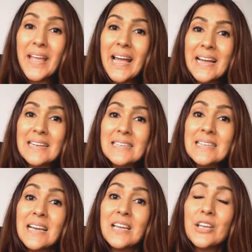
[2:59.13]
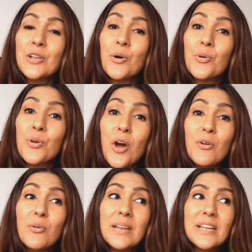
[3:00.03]
And, you know,
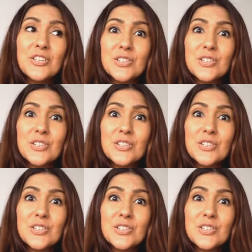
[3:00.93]
not only